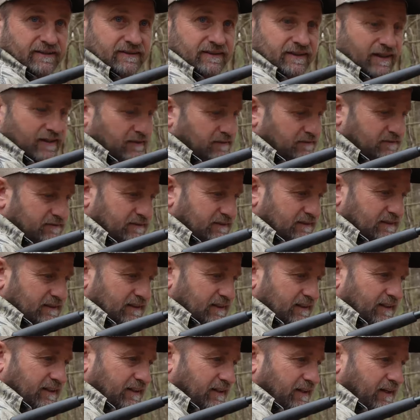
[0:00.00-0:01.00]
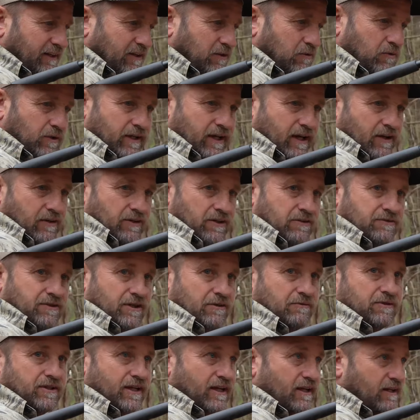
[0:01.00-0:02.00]
I know we got a
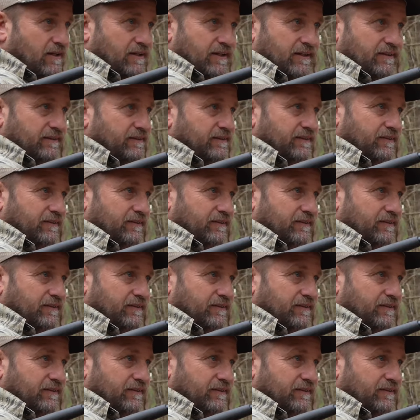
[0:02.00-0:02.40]
YouTube channel that,